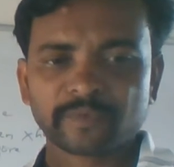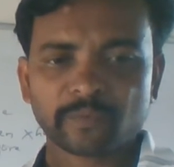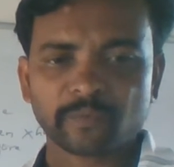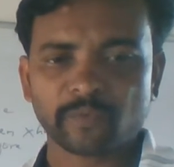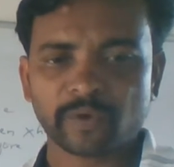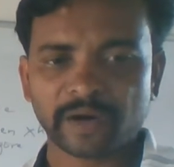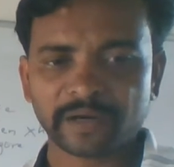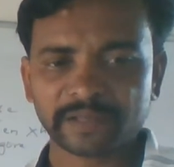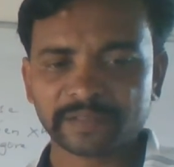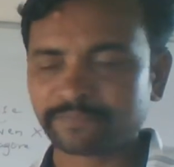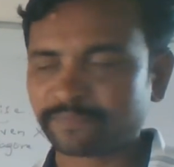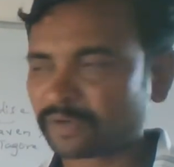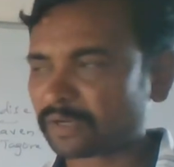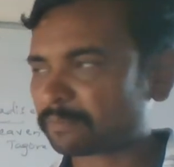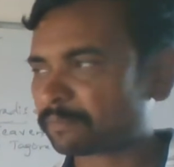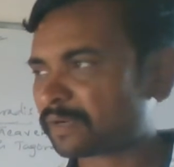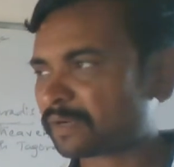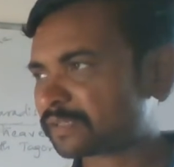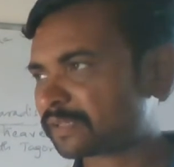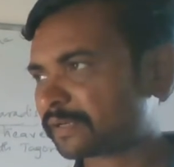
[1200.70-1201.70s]
What the
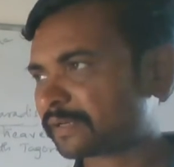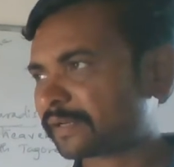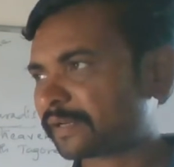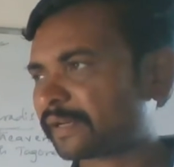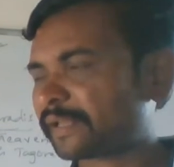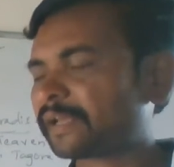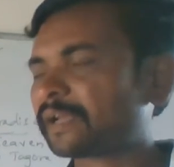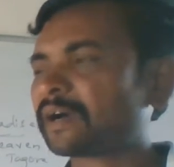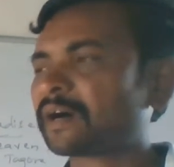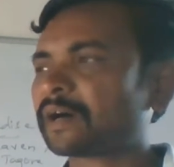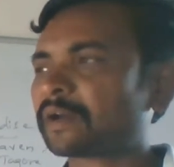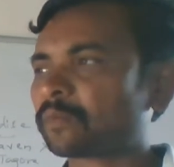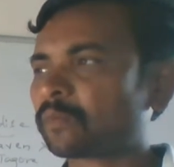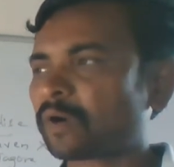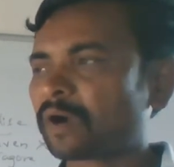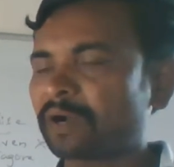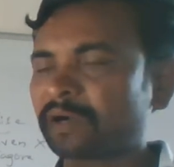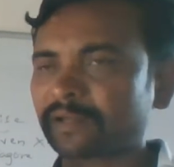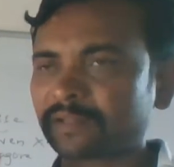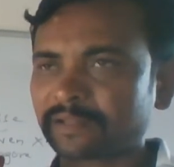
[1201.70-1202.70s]
farmers are telling or
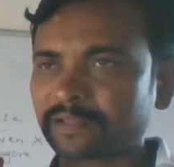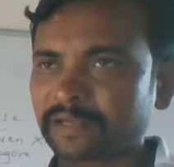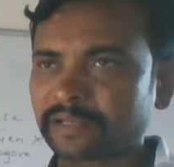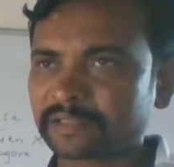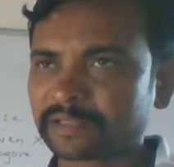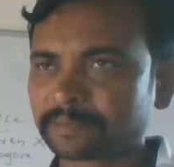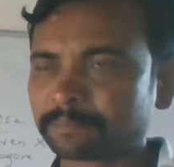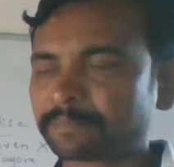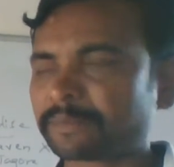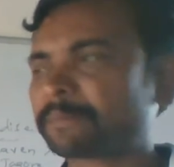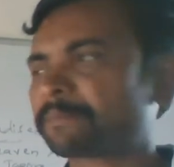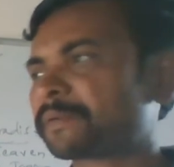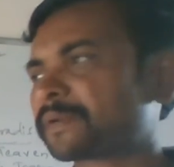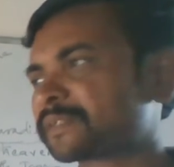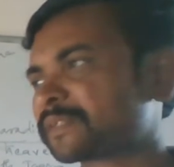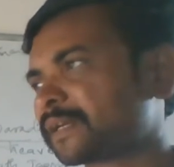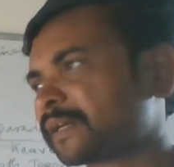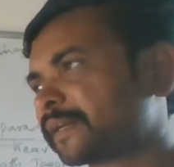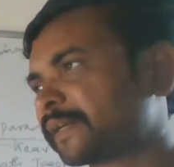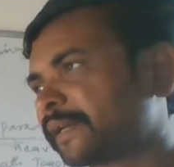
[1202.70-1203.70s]
what the other people
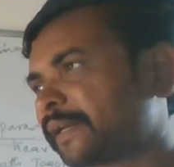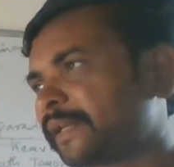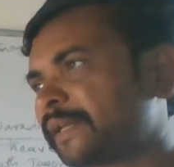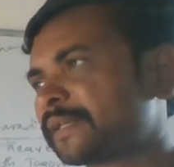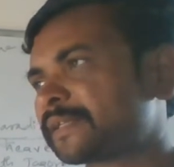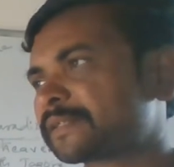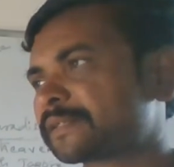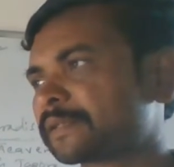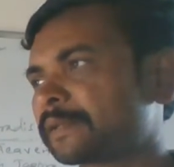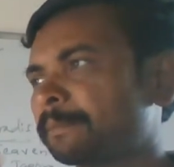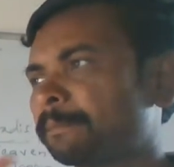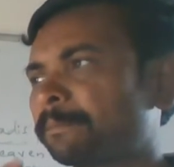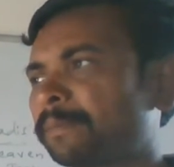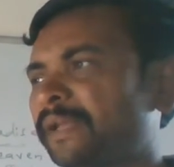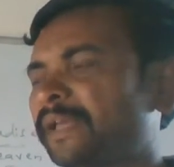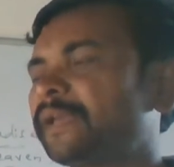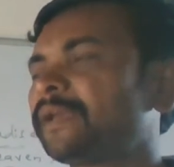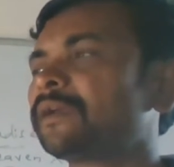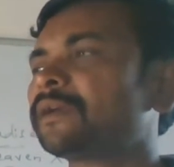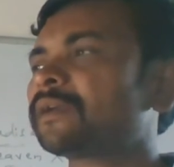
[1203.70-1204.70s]
are telling,
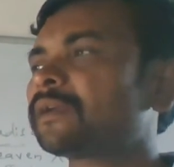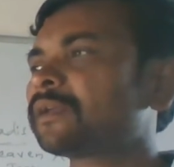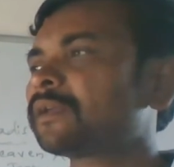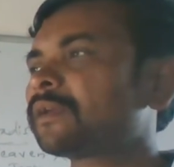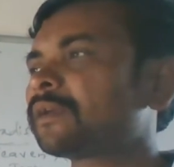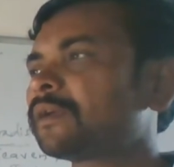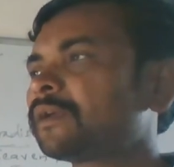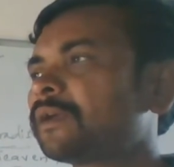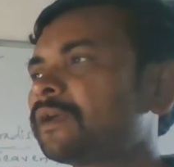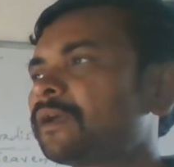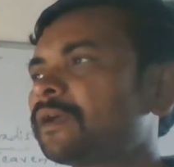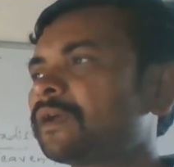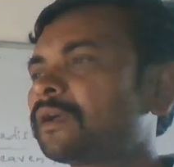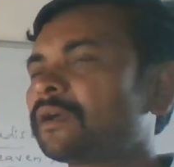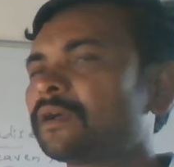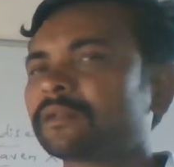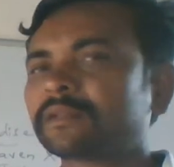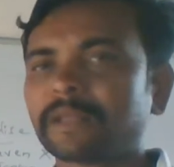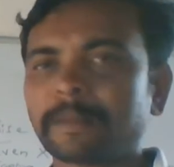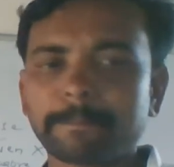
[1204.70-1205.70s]
simply
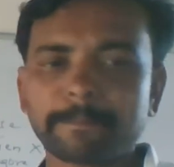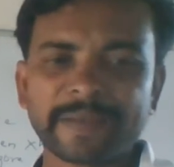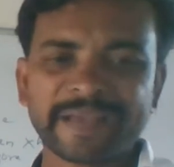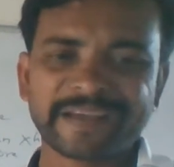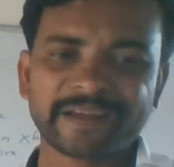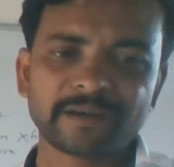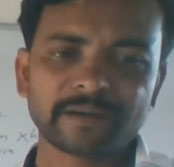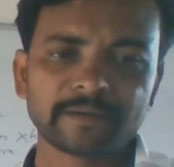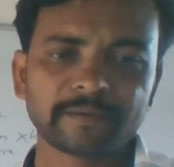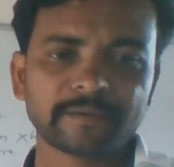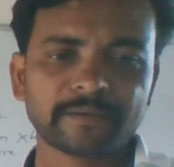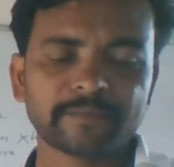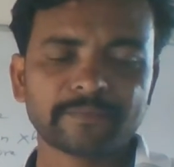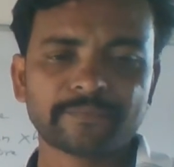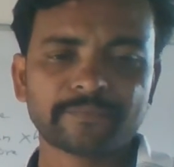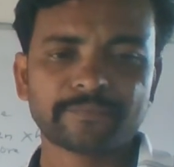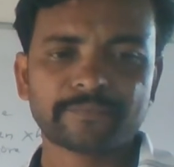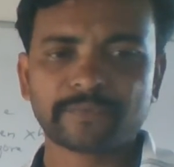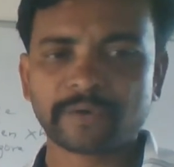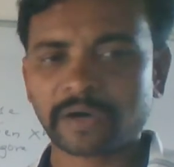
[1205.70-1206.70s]
the
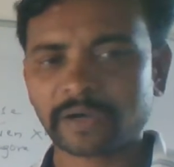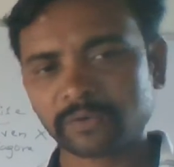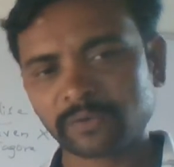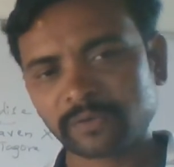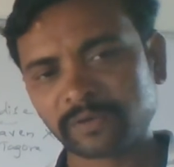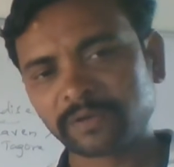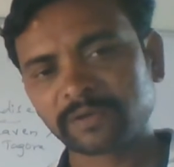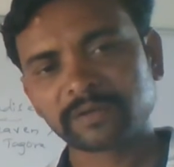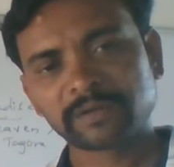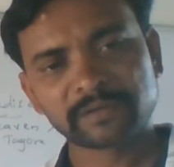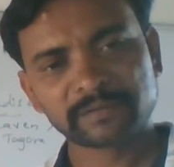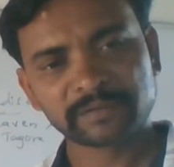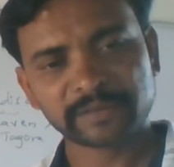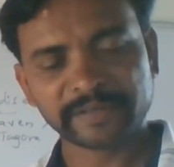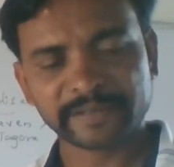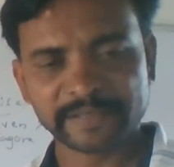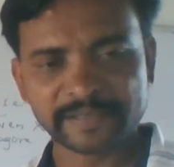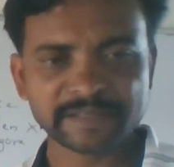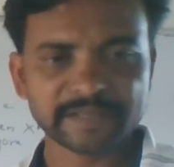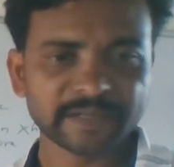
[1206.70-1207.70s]
man followed
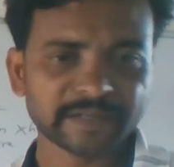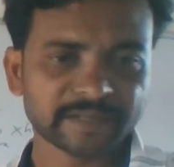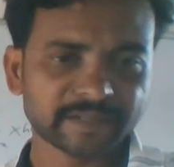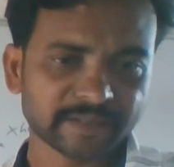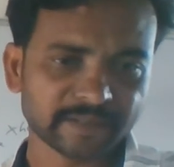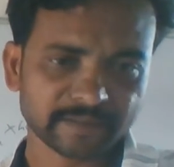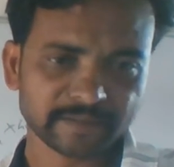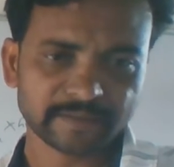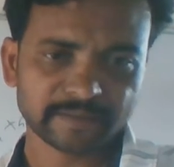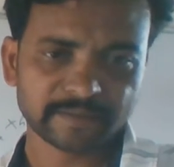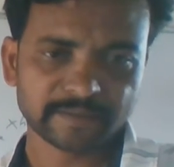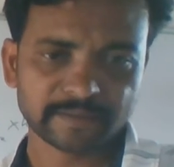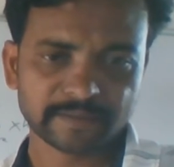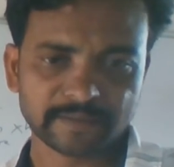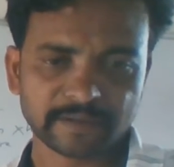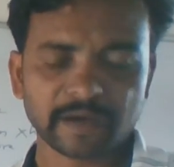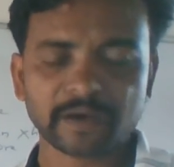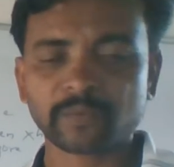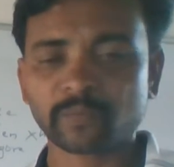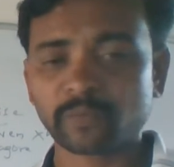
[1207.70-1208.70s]
their
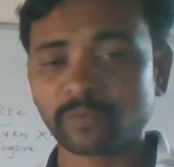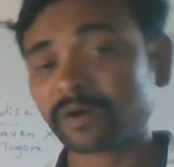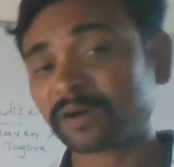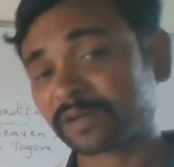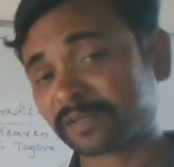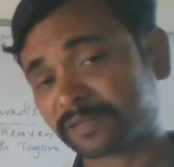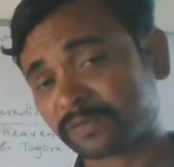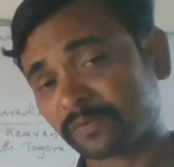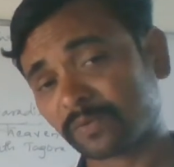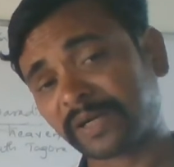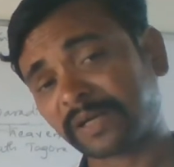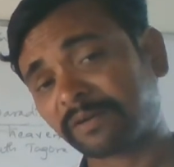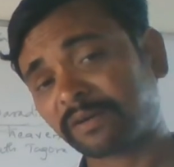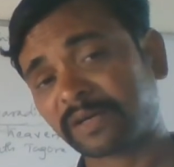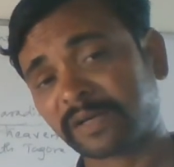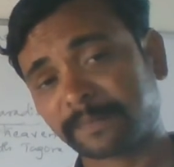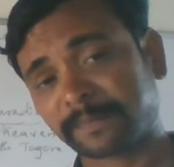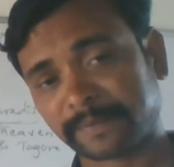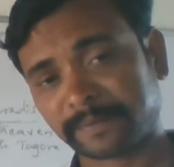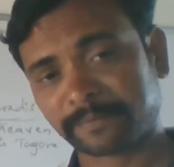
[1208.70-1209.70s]
instructions or works, whatever
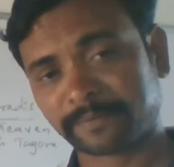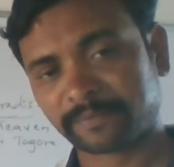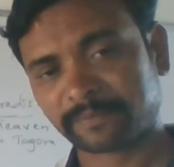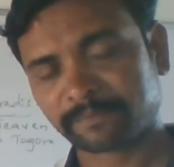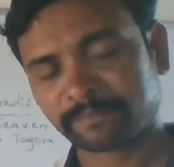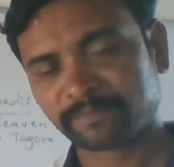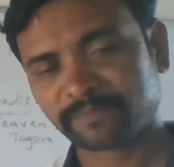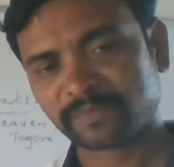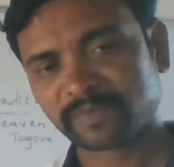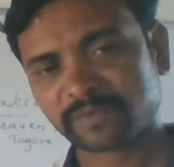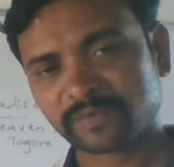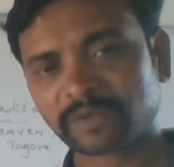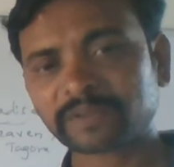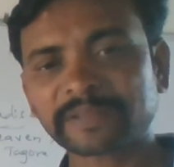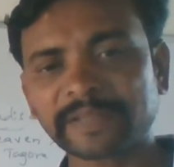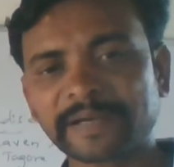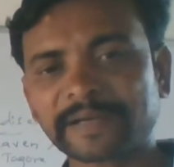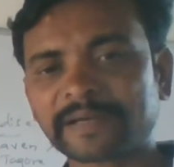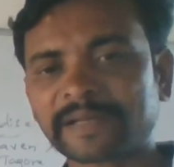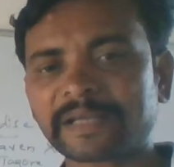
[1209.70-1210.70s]
it may be.
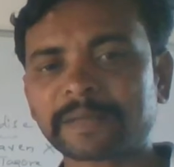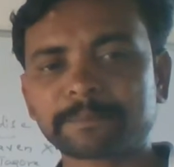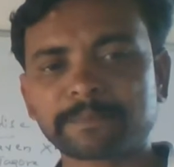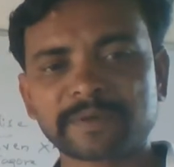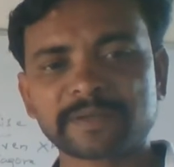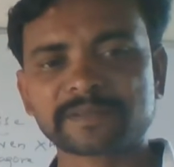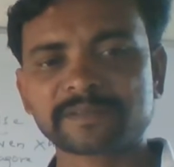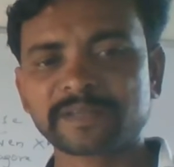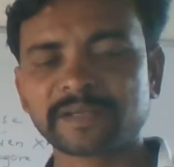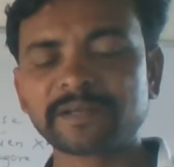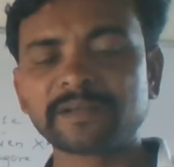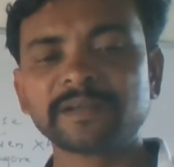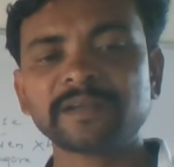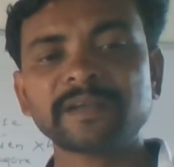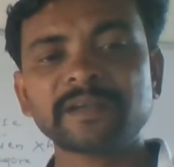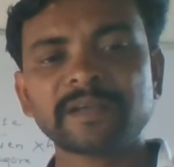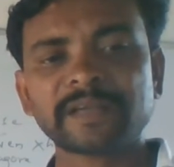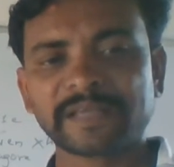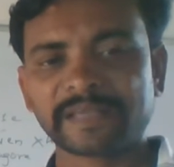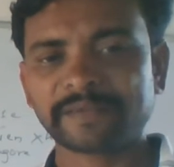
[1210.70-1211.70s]
So that like
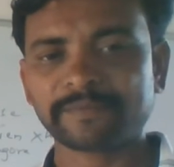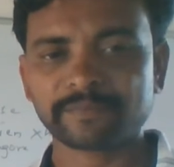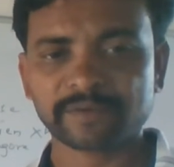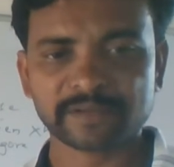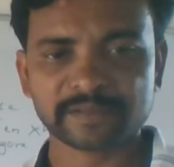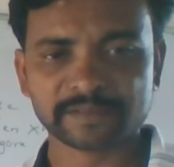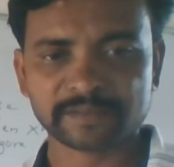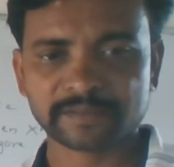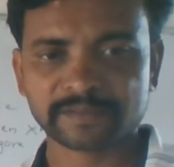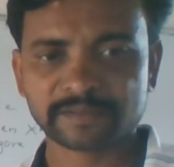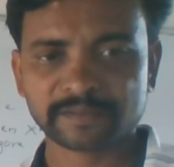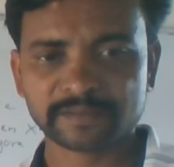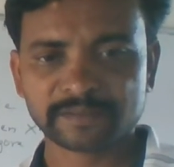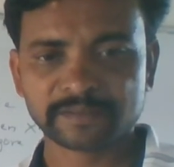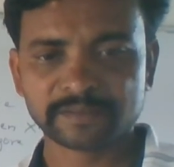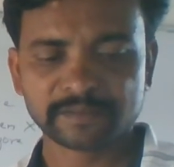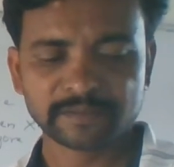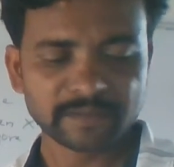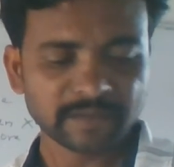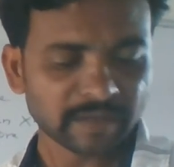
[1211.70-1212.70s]
person he
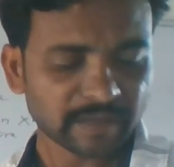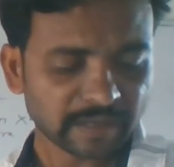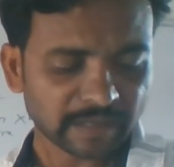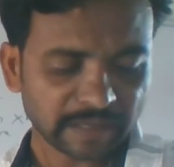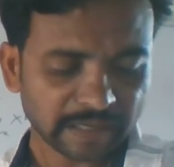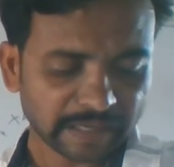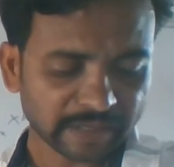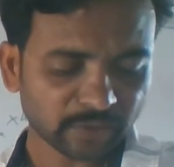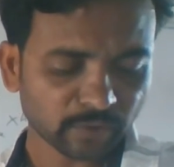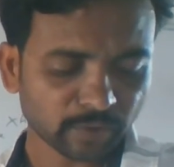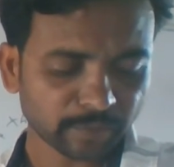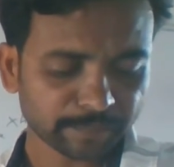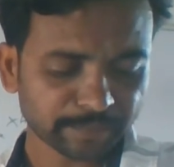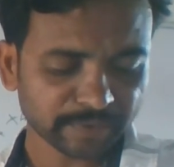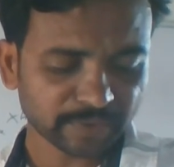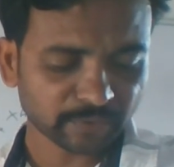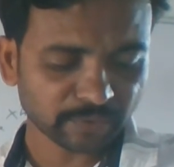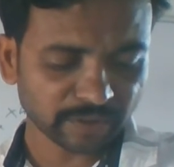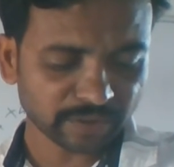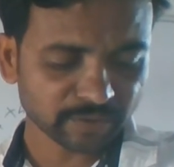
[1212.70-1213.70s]
was. I
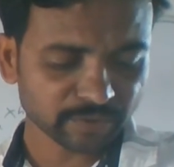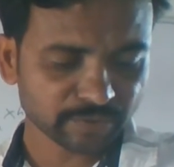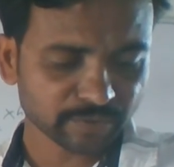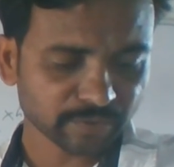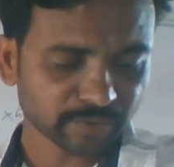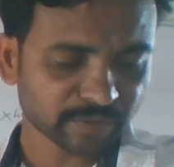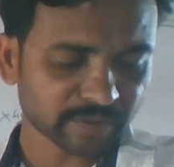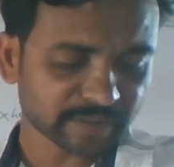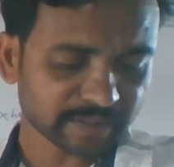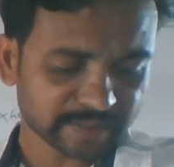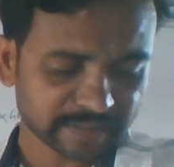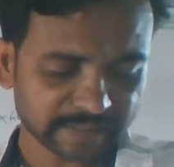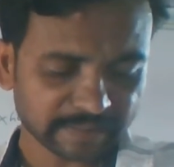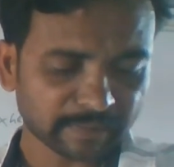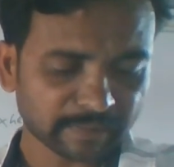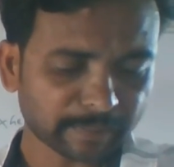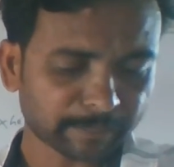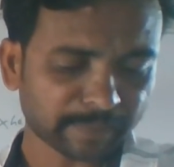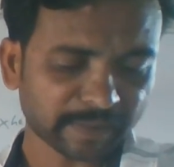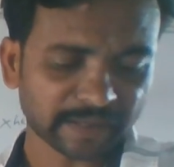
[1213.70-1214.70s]
hope you understood
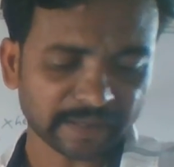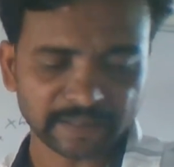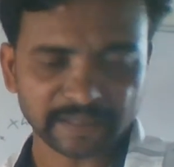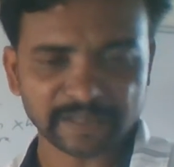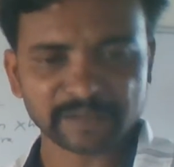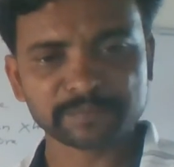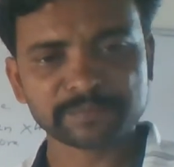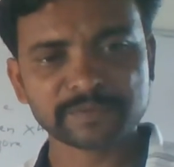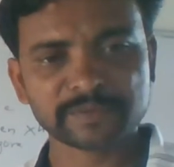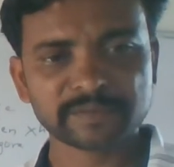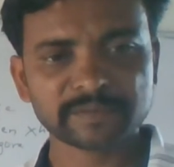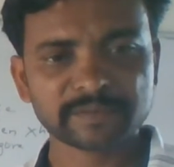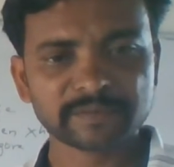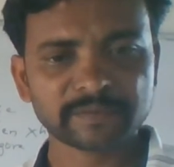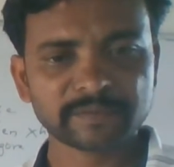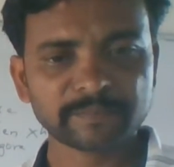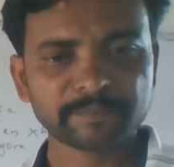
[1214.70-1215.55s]
7 paragraphs.